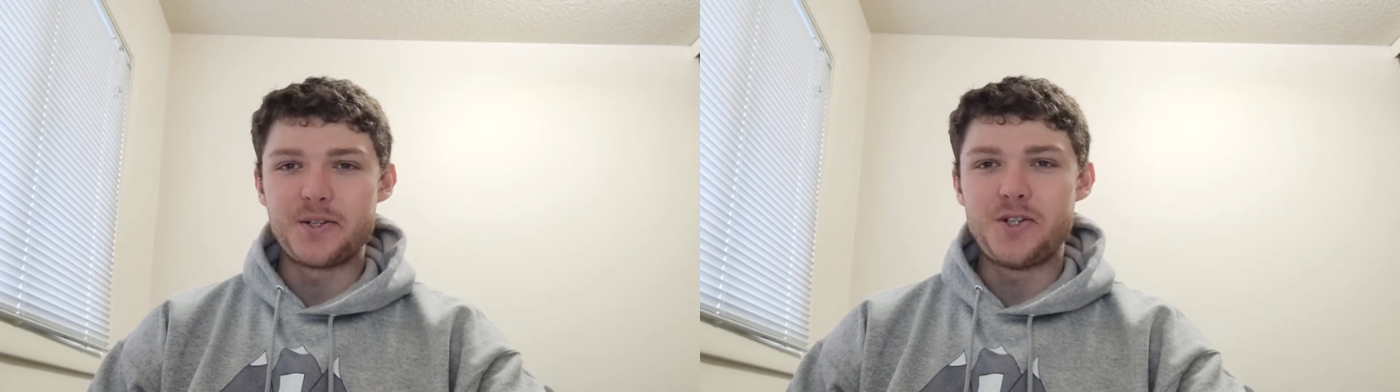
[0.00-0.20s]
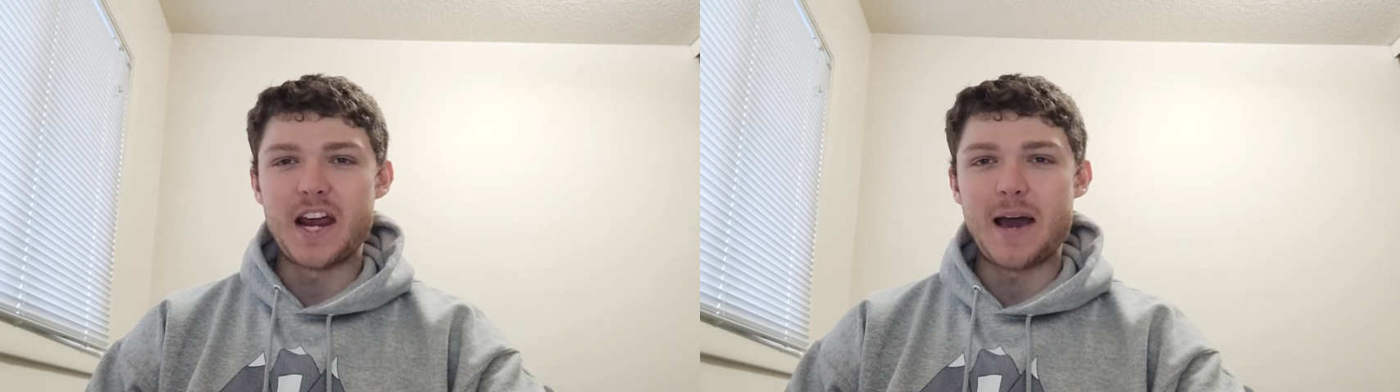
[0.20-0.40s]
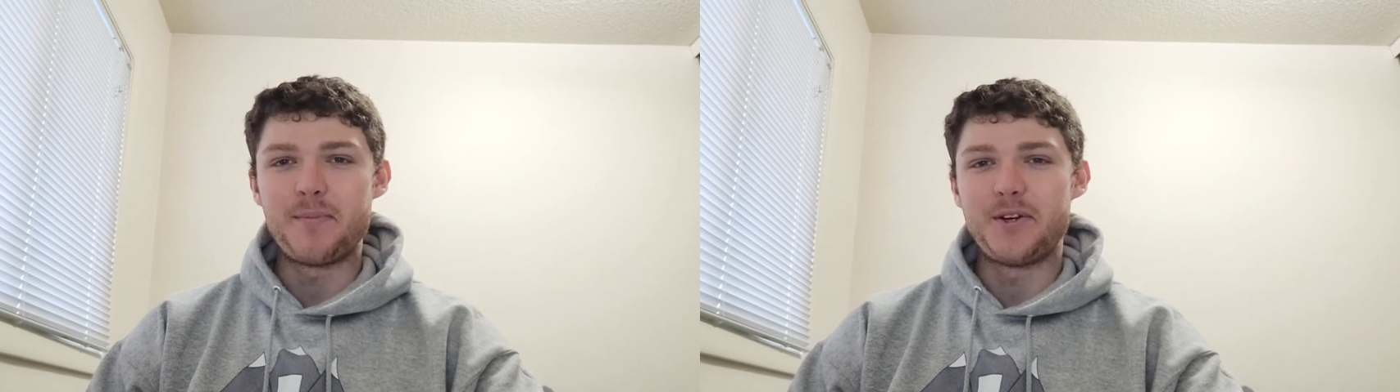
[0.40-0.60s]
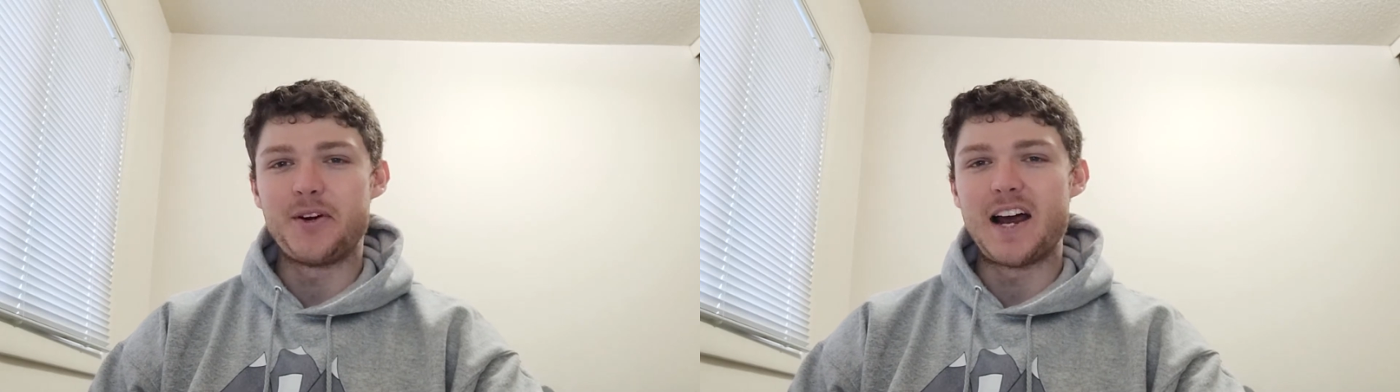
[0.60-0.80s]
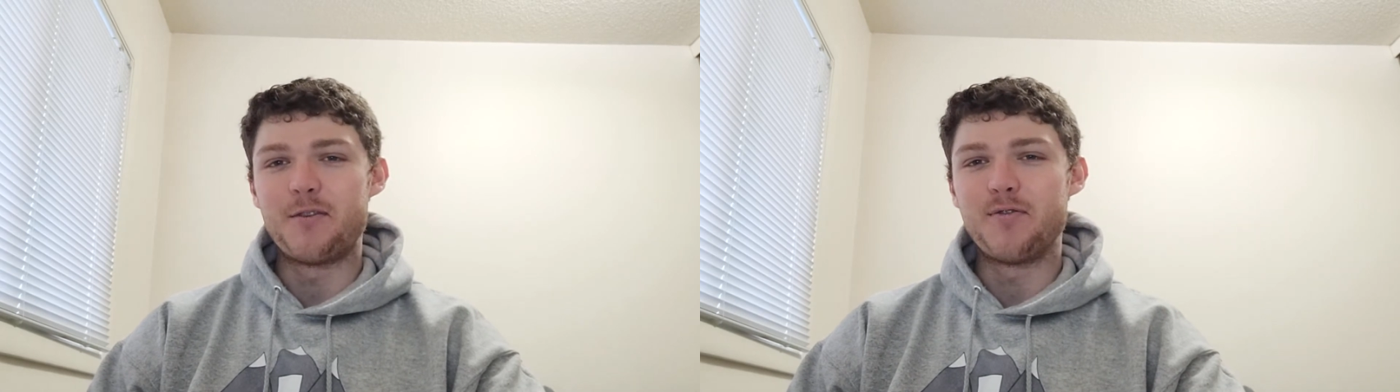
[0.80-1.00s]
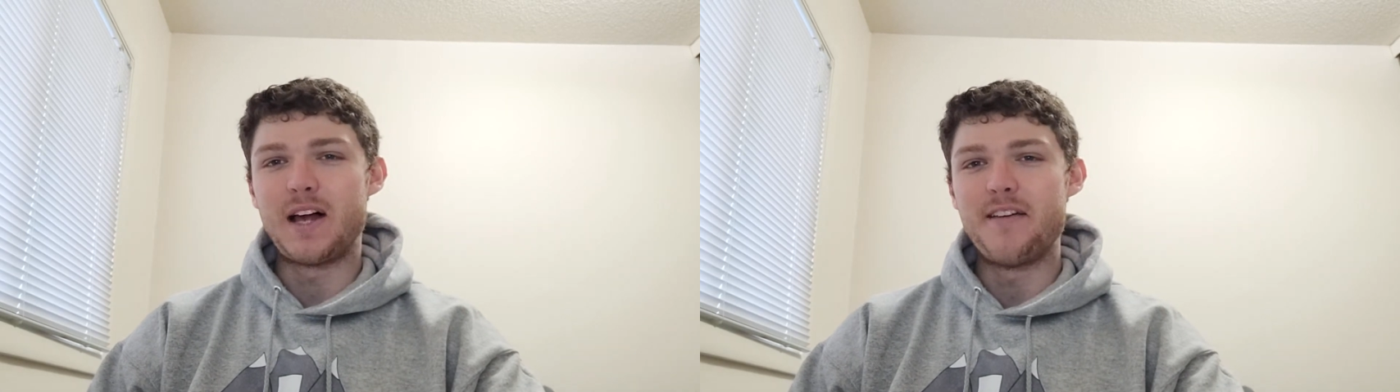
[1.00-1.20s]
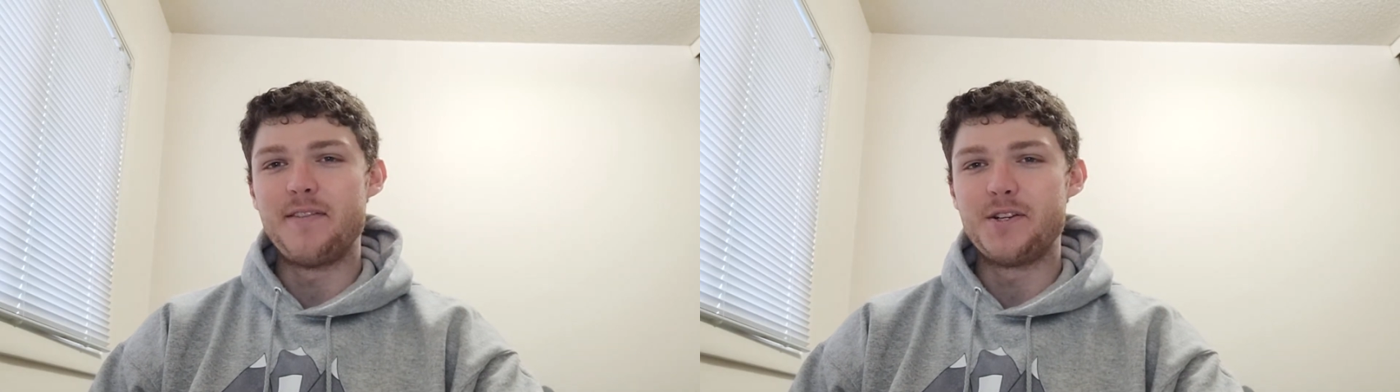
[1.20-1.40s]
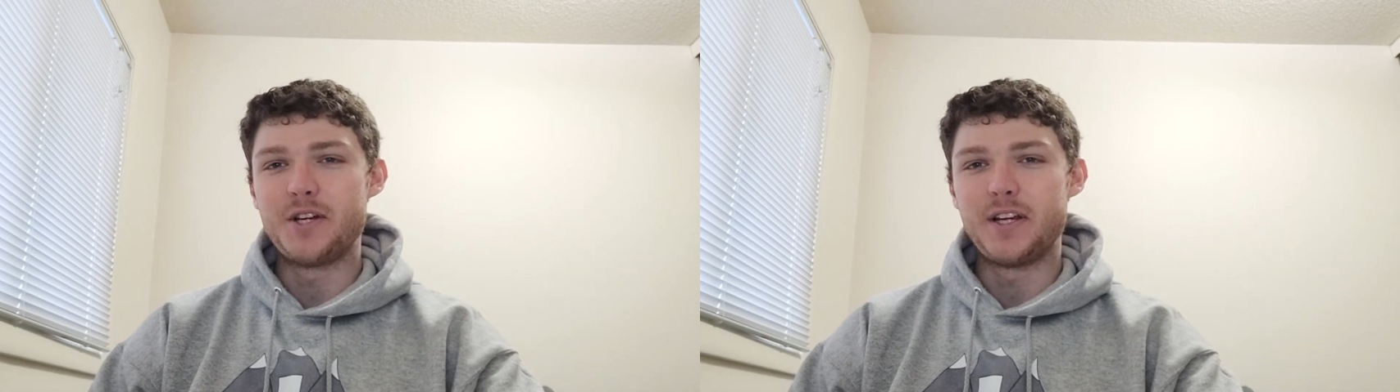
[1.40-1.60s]
chapter how fly
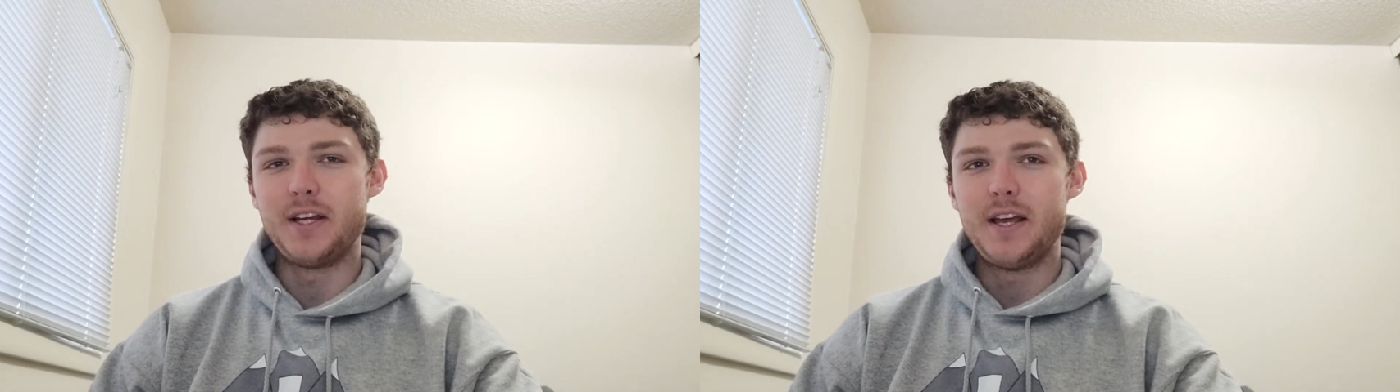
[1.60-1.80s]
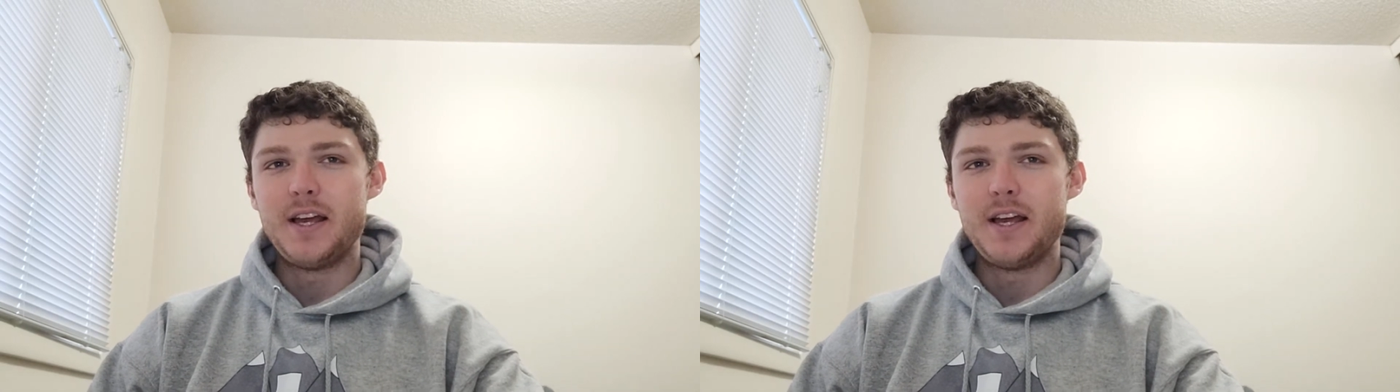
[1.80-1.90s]
fishing